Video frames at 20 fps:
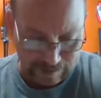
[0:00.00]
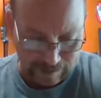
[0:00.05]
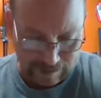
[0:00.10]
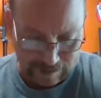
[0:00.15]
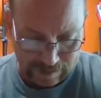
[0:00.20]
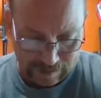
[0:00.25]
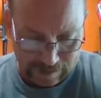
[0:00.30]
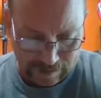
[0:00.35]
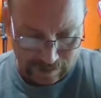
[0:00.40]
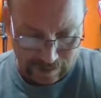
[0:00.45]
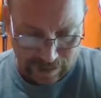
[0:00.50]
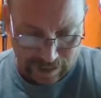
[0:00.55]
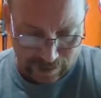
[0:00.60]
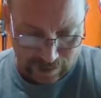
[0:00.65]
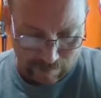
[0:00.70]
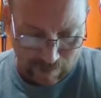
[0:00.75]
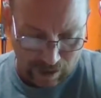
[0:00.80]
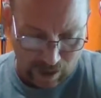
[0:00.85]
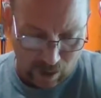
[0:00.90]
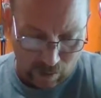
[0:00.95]
So
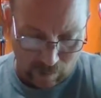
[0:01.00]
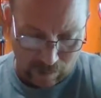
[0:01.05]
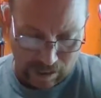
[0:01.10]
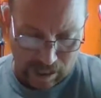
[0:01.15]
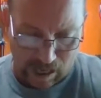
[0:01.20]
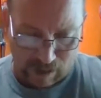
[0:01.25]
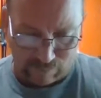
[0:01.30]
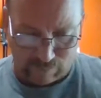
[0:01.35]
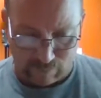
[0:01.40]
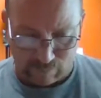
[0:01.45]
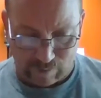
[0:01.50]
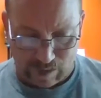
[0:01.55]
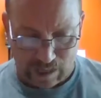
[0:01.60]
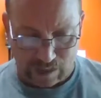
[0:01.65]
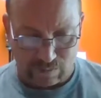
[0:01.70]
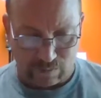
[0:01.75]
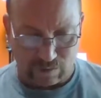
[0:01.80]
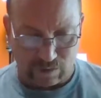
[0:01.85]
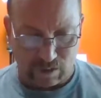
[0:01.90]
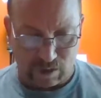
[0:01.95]
that's about all we got for
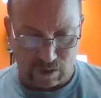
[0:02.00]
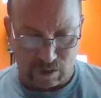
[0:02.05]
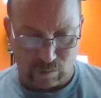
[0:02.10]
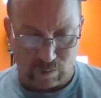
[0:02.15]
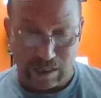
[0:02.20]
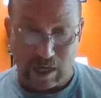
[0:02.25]
race results.